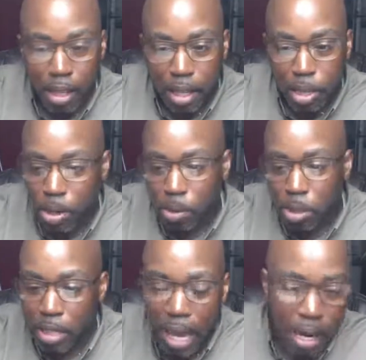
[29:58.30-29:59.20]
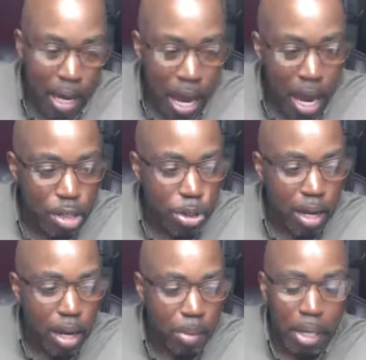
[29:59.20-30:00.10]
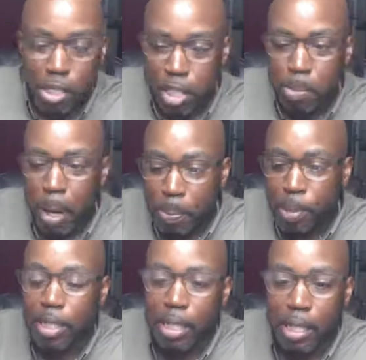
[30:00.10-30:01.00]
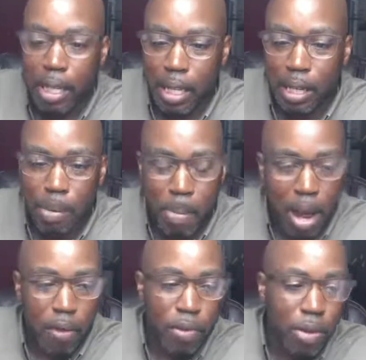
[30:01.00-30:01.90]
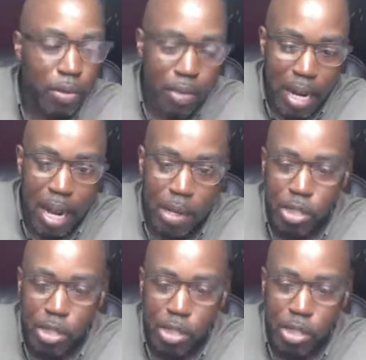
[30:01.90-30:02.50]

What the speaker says: You don't sign a contract, but just by putting the dick in your mouth, you have now